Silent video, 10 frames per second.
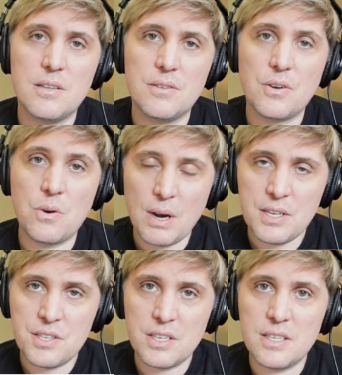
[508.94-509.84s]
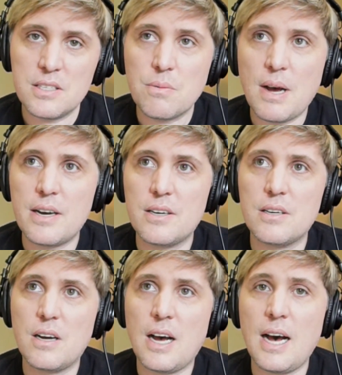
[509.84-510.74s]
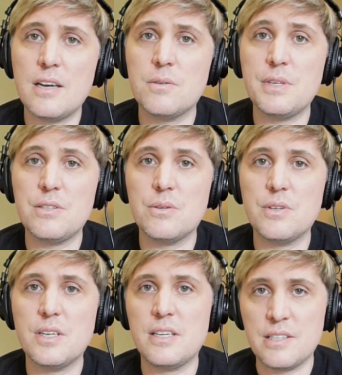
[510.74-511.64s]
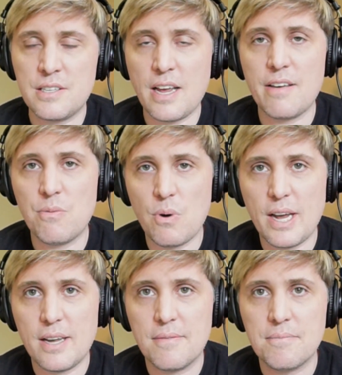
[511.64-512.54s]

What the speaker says: The question is, rather, how do we do it in a safe way?